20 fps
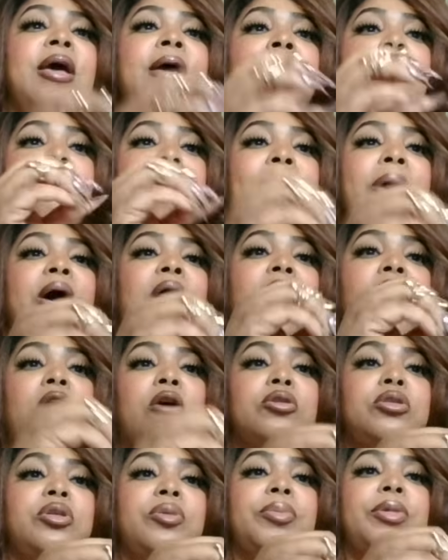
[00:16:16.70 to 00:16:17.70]
But
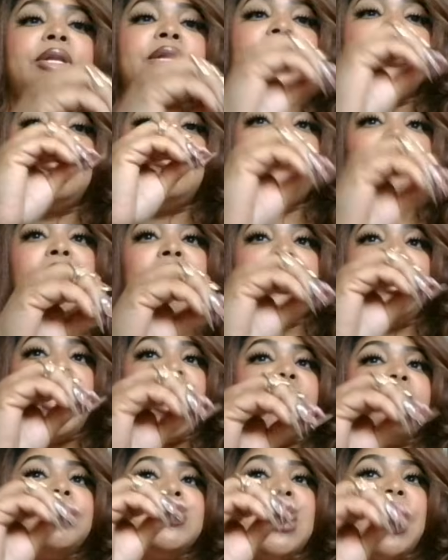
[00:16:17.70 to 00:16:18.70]
ultimately, we
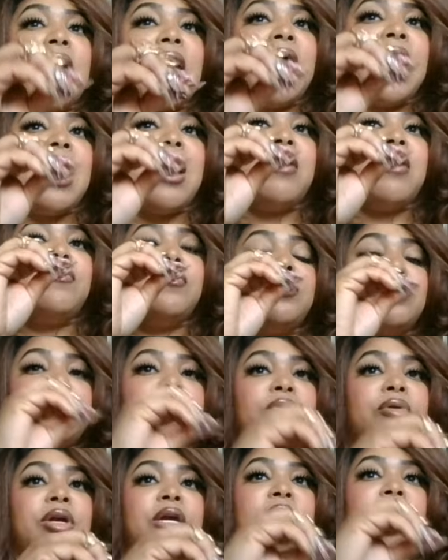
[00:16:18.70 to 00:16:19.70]
have to have
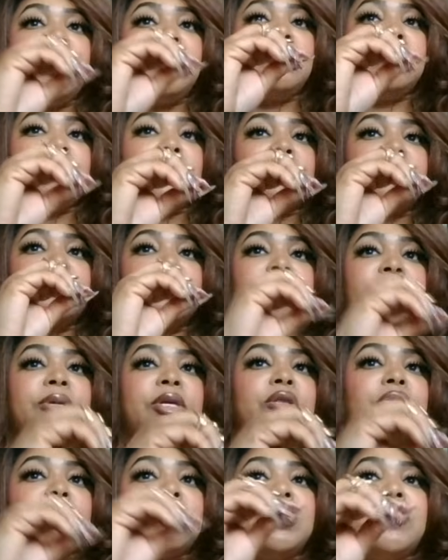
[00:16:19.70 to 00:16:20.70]
there's going to be
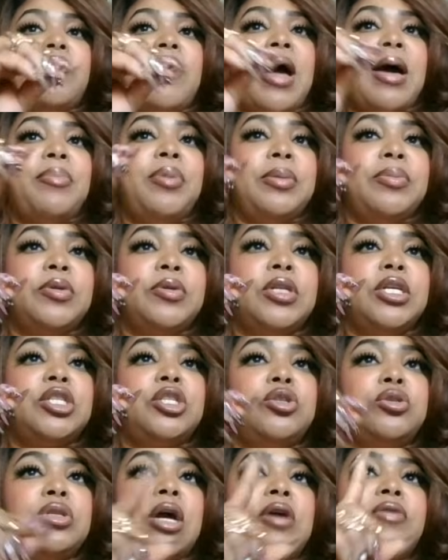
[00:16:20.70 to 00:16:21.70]
3 to 5 people that you
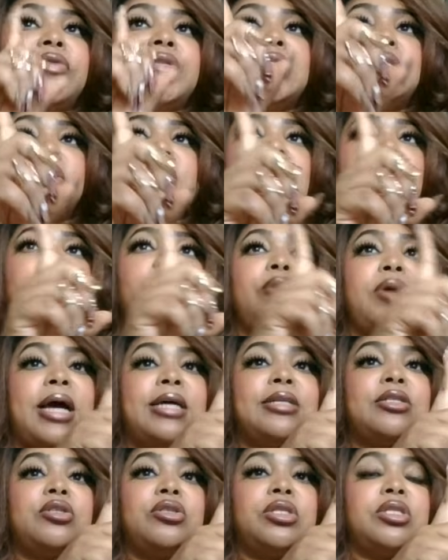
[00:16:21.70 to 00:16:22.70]
service. And some of you
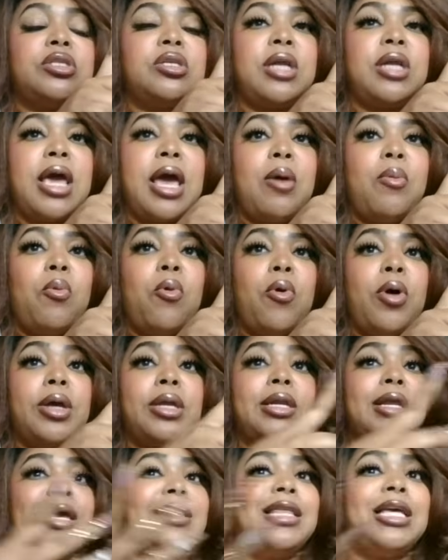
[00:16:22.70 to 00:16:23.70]
guys are just going to have
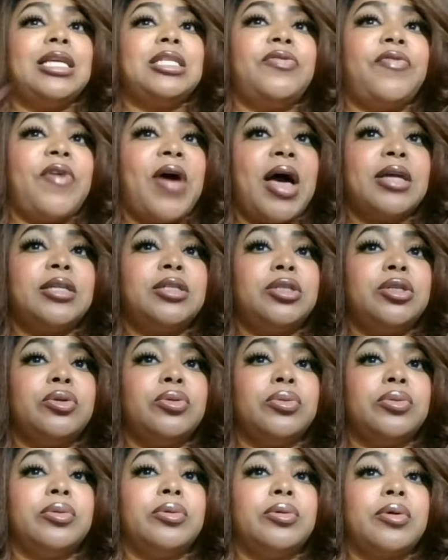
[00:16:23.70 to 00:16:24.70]
1, and that's fine
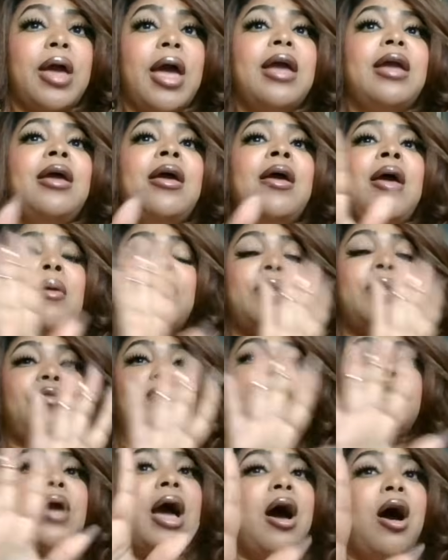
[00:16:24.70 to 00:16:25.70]
too. Okay. But if
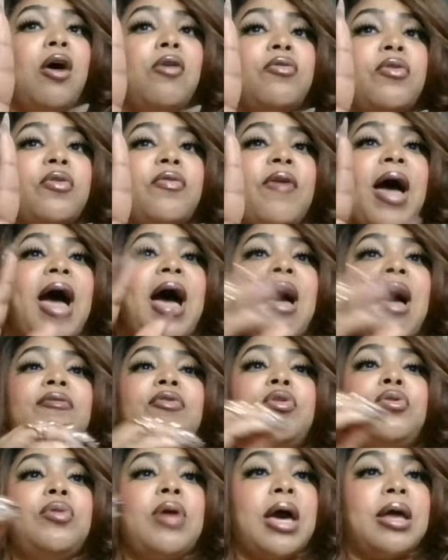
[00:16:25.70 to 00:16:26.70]
you got over 5,
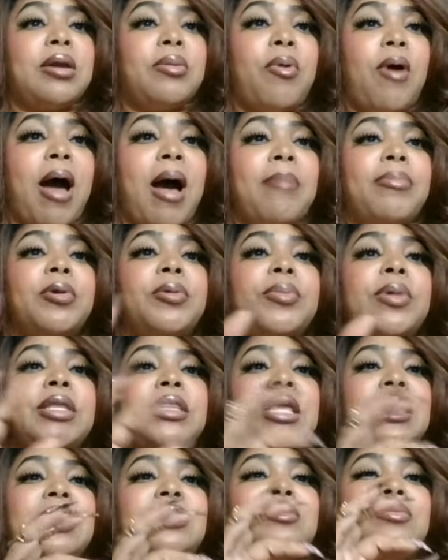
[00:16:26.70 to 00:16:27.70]
you got a problem, and
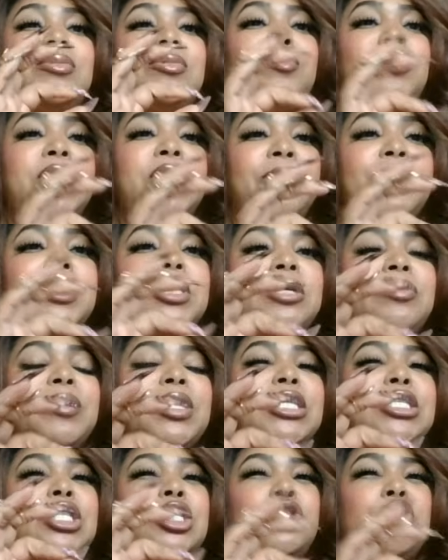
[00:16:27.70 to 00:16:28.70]
that typically
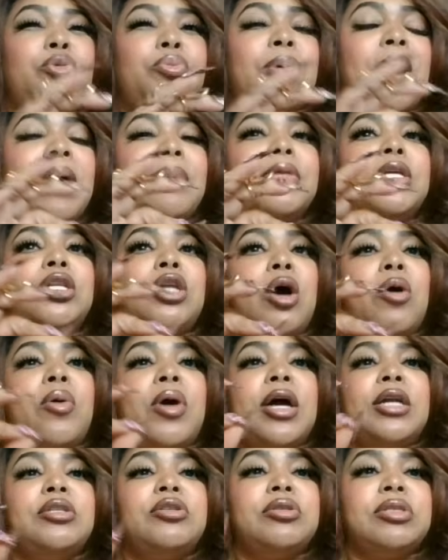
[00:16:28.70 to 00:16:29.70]
means that you probably don't
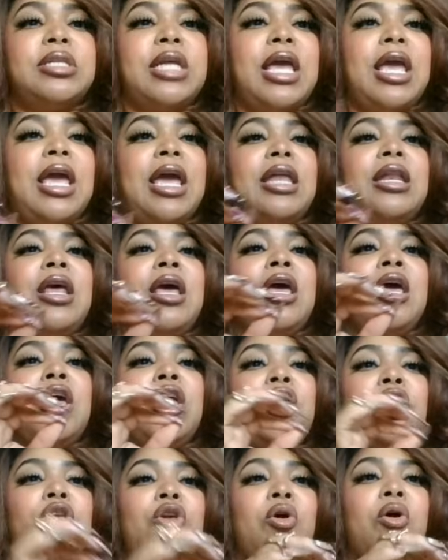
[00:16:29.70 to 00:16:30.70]
understand
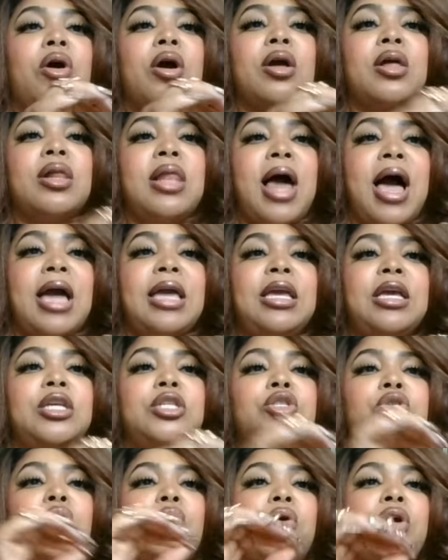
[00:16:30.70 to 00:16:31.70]
your
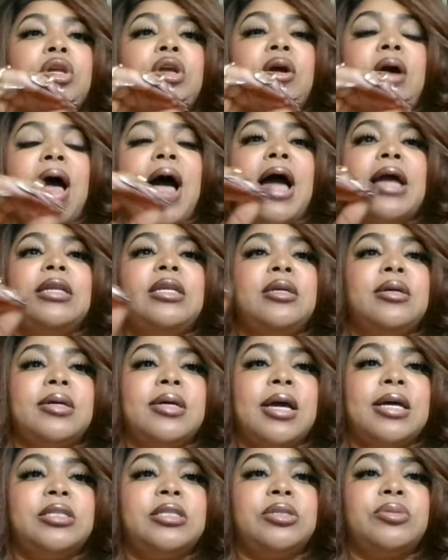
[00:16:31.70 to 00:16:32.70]
clients or your ideal
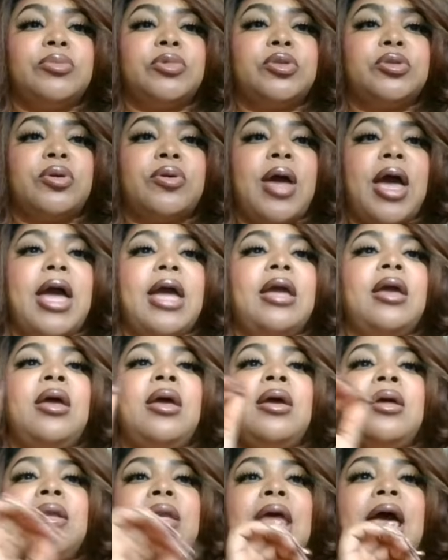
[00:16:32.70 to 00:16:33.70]
customers. Okay.
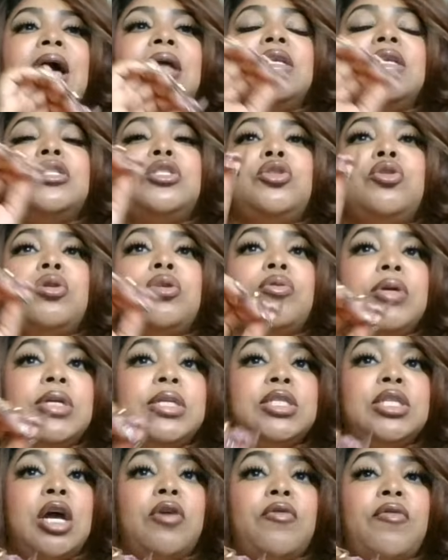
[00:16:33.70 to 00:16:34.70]
Now let's do a quick
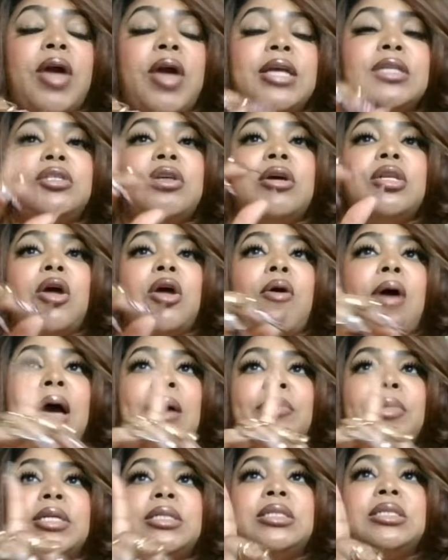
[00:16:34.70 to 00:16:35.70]
survey so I know how
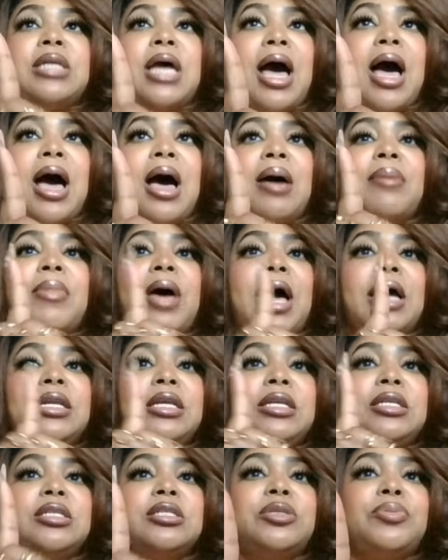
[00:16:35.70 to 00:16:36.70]
much time I
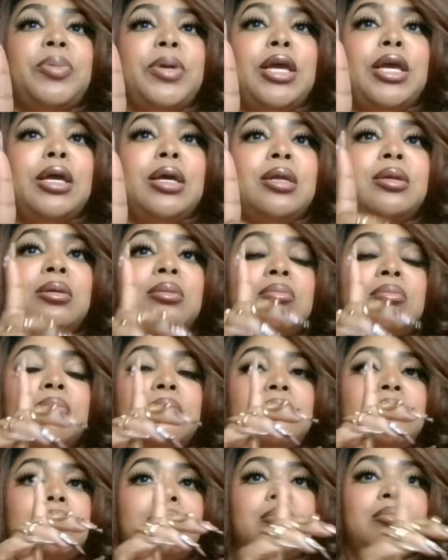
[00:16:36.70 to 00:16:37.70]
need to spend
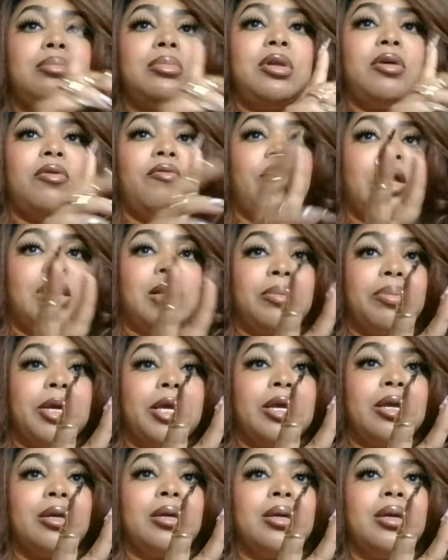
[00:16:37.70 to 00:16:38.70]

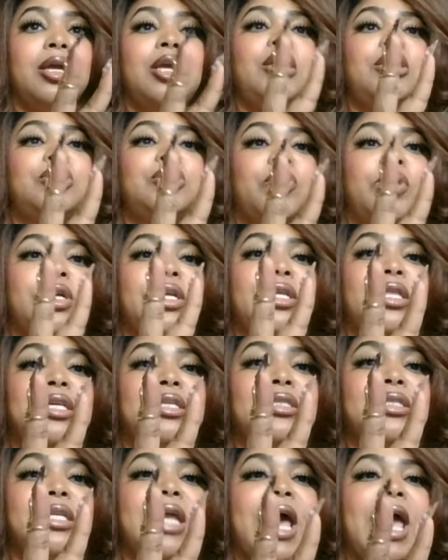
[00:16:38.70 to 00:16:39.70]
developing each one of these
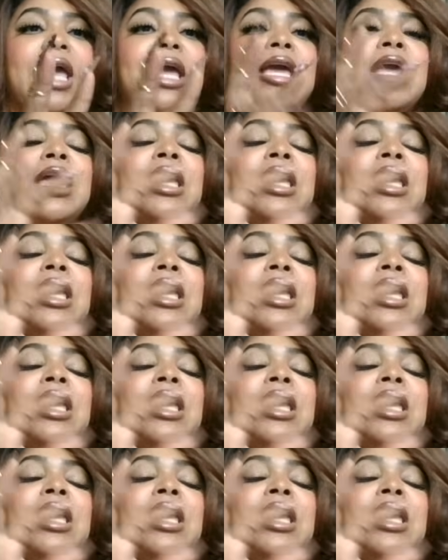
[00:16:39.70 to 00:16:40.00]
today.